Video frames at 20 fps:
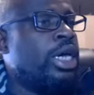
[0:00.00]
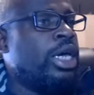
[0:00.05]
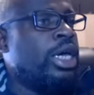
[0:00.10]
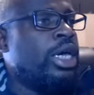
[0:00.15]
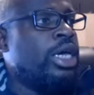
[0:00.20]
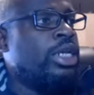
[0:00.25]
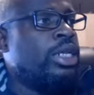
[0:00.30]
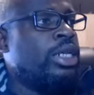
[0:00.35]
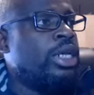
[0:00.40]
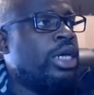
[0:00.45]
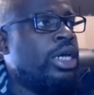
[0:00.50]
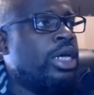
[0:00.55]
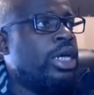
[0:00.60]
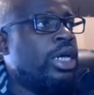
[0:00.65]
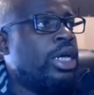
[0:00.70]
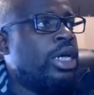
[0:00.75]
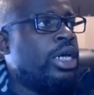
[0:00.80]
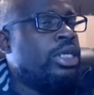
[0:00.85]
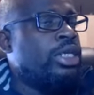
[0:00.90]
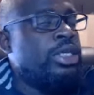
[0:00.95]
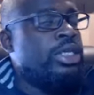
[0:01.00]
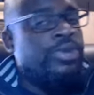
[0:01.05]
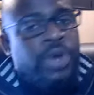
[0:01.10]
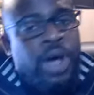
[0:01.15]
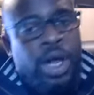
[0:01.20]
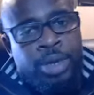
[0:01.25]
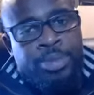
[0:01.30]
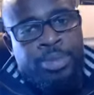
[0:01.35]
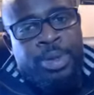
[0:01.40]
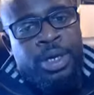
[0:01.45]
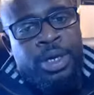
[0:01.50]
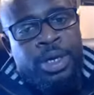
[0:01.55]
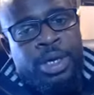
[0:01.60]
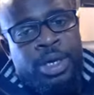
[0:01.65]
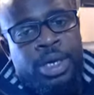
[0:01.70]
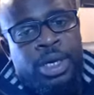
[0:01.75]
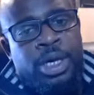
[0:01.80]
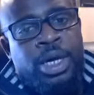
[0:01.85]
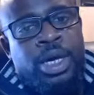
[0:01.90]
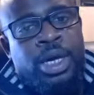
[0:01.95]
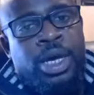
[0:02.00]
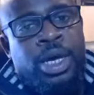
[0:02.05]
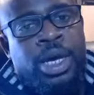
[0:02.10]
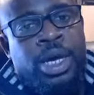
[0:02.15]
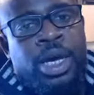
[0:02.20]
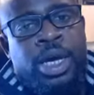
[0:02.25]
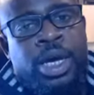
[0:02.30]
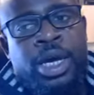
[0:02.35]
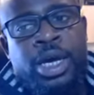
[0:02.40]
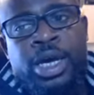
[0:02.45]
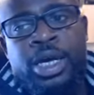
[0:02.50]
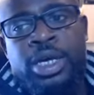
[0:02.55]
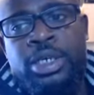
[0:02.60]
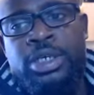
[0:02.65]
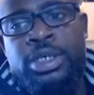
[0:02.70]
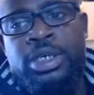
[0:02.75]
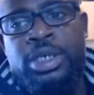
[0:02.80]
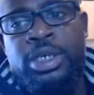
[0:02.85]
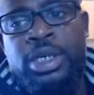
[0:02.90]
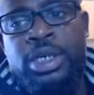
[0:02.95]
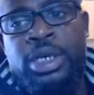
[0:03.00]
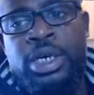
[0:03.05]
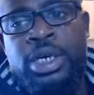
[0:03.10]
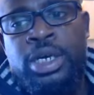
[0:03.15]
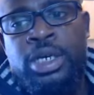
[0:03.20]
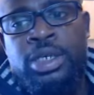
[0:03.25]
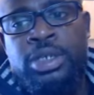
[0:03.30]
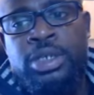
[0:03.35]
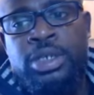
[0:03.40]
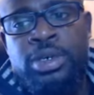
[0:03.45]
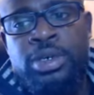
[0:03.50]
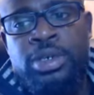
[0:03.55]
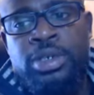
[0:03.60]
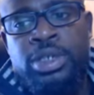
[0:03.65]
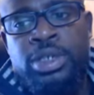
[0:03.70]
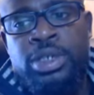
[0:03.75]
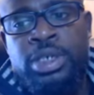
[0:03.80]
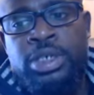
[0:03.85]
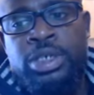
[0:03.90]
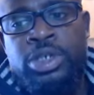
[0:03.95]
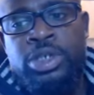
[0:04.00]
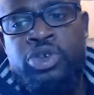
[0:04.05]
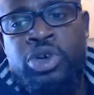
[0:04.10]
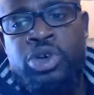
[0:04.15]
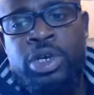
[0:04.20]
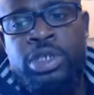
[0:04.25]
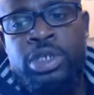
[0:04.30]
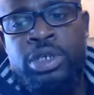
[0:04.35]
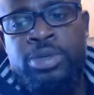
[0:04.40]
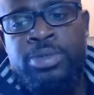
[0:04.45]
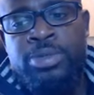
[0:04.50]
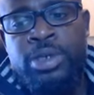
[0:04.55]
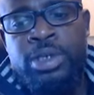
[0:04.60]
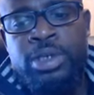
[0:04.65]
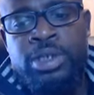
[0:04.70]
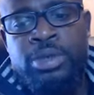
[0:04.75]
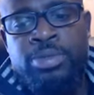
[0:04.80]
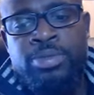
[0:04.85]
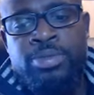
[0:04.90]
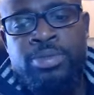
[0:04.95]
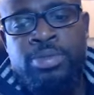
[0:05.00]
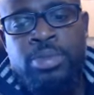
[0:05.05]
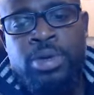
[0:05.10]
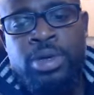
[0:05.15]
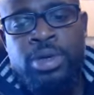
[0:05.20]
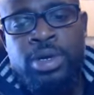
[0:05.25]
in developing, and in a certain sense, transhumanism